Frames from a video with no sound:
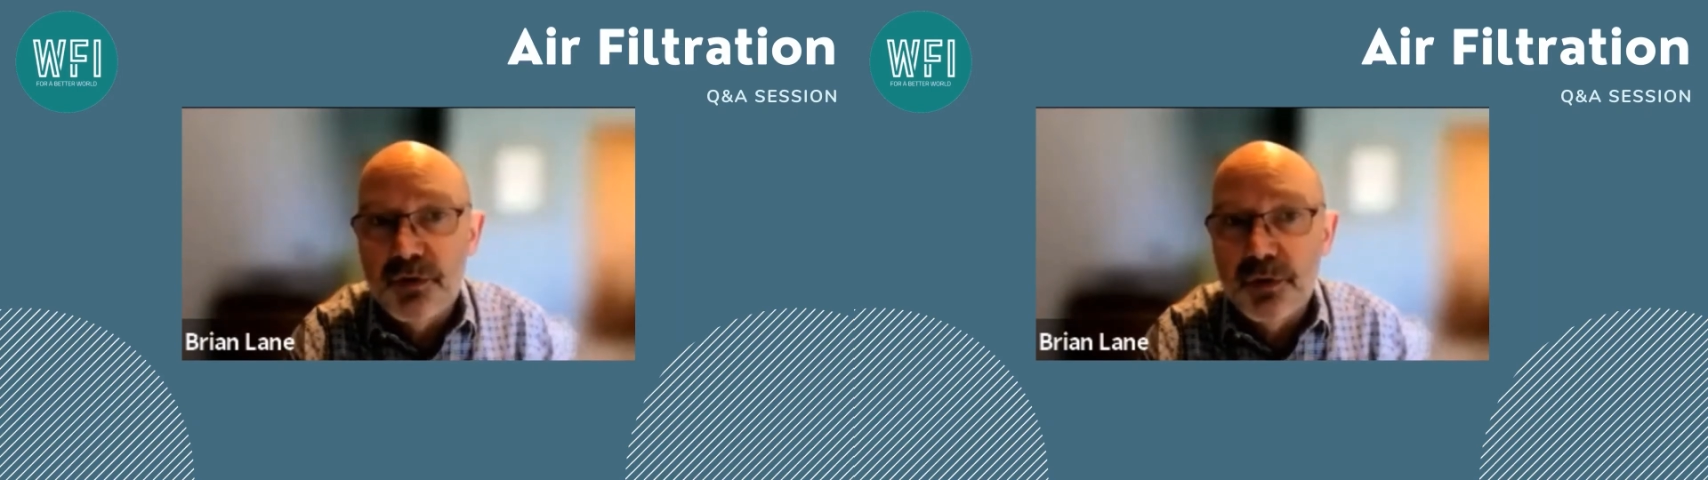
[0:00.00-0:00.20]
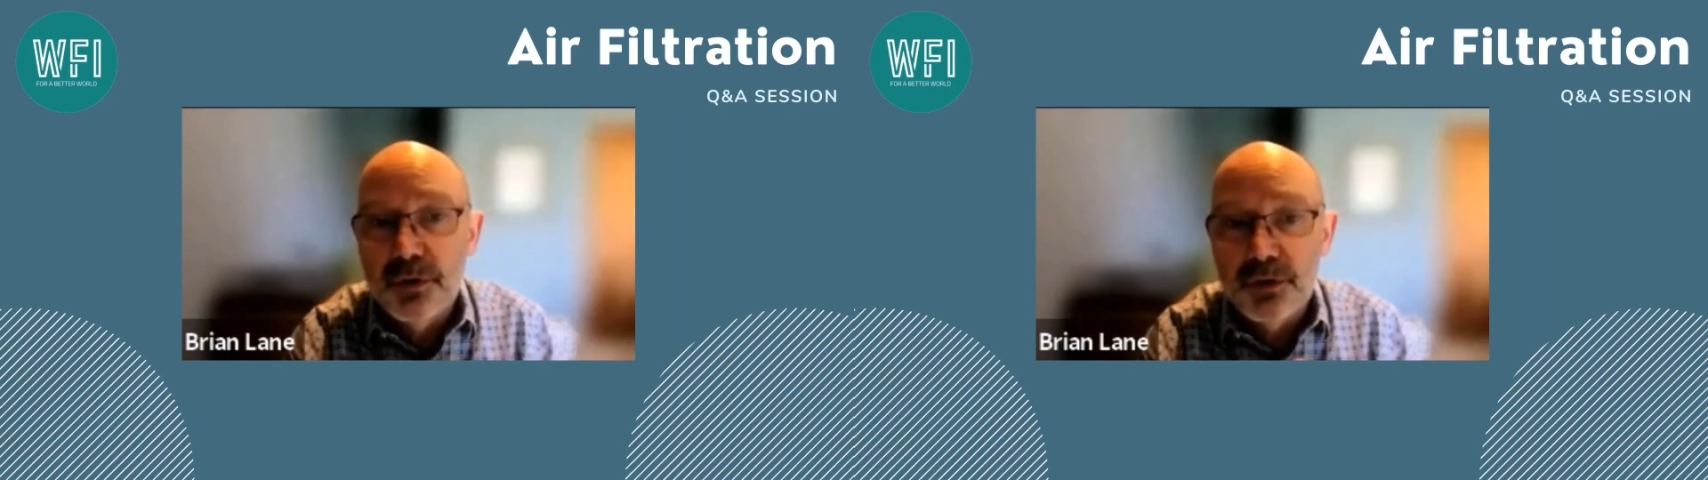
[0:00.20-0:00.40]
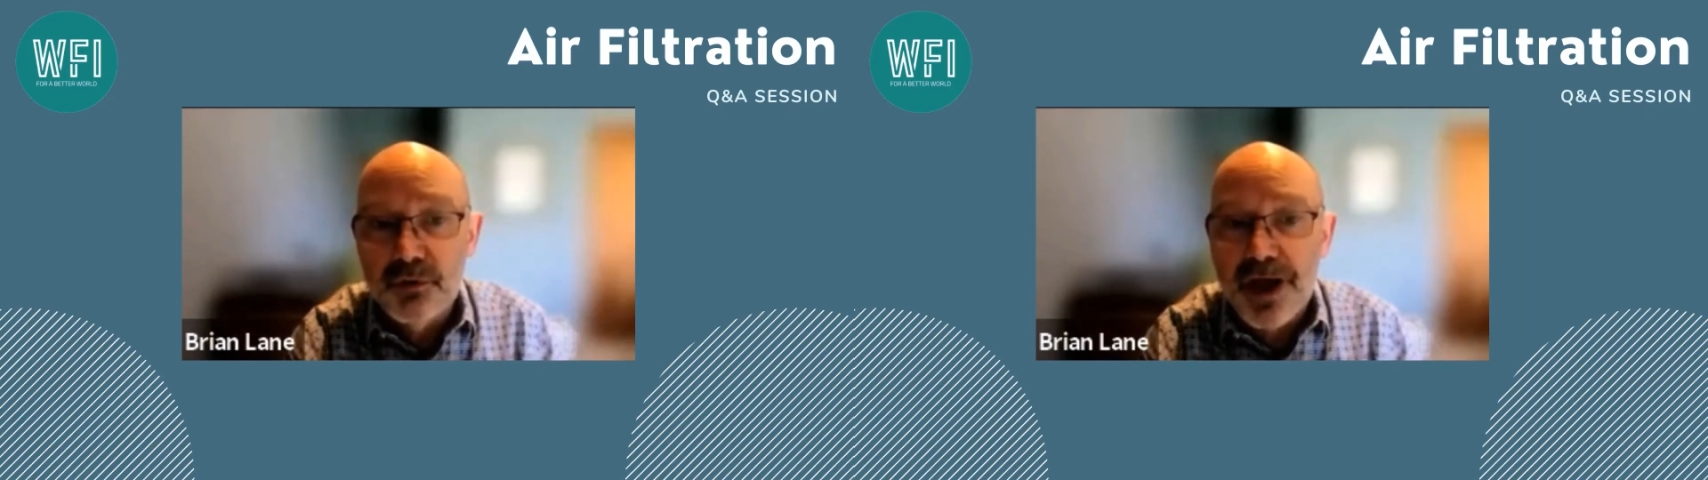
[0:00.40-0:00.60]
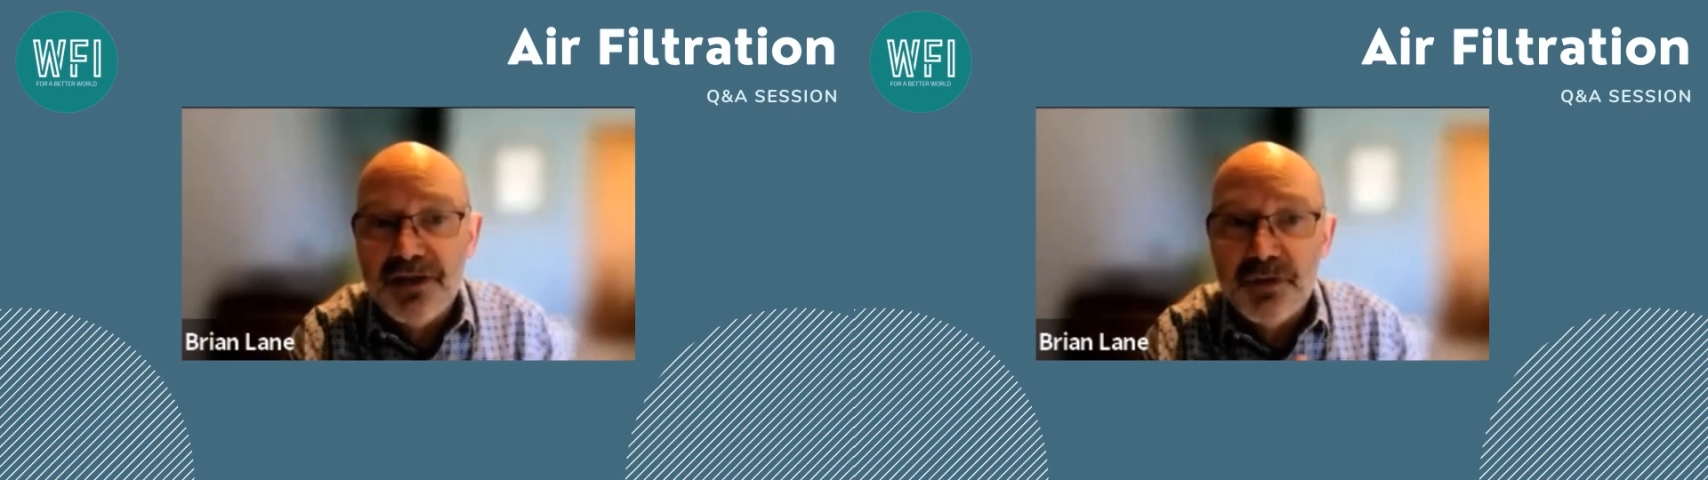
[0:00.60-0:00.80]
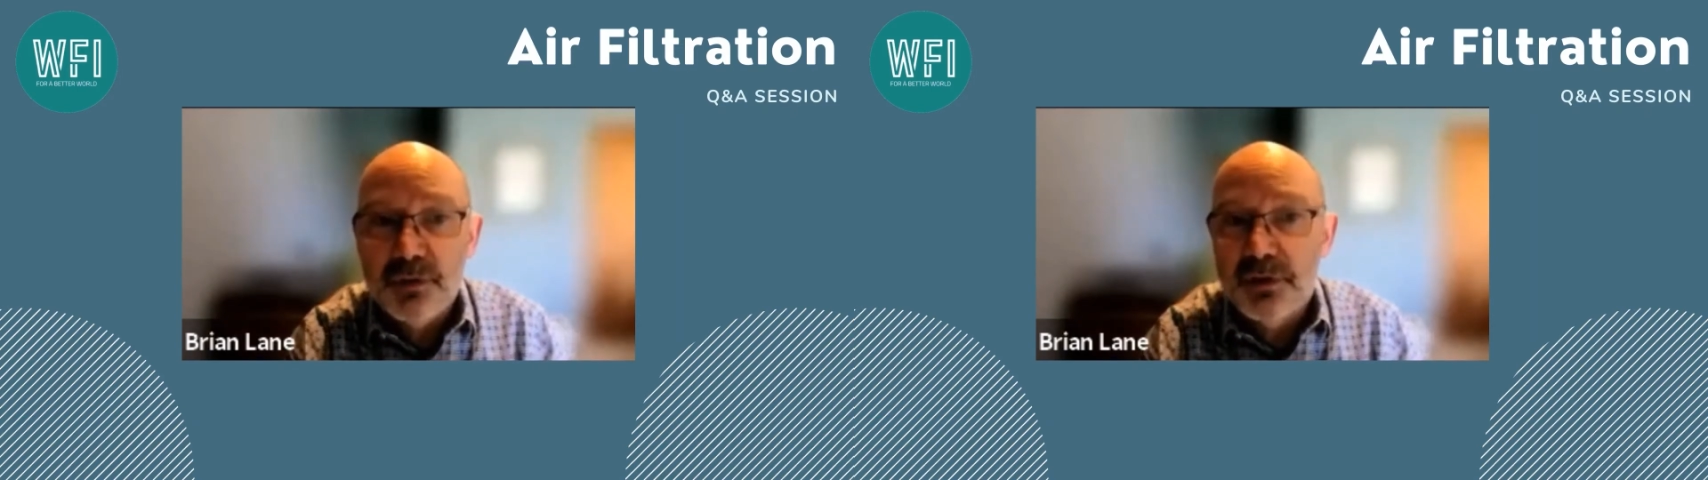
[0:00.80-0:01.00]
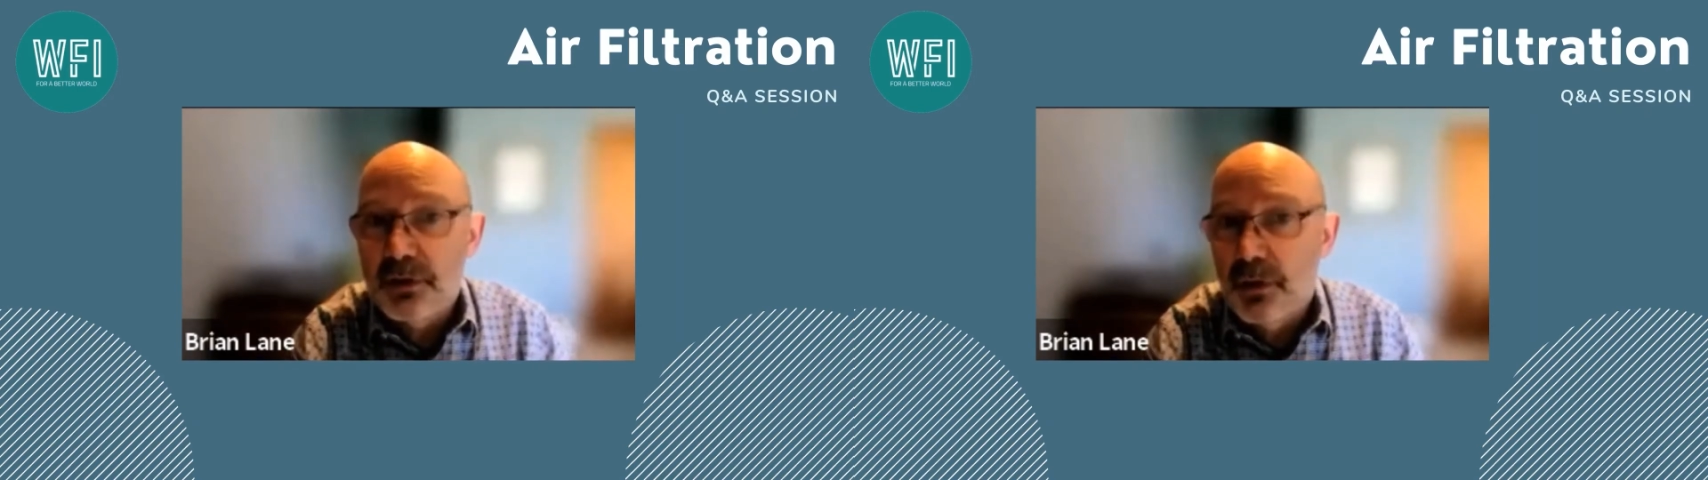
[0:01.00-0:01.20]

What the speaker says: through a gradual